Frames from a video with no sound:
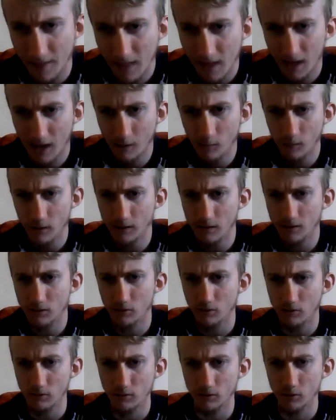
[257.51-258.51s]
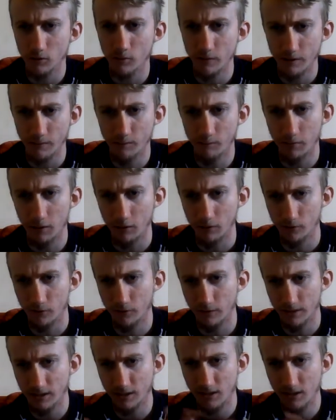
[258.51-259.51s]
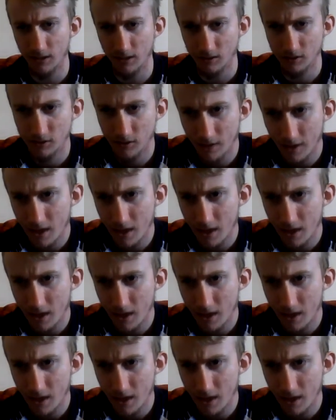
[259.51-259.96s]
and went on to win both leagues,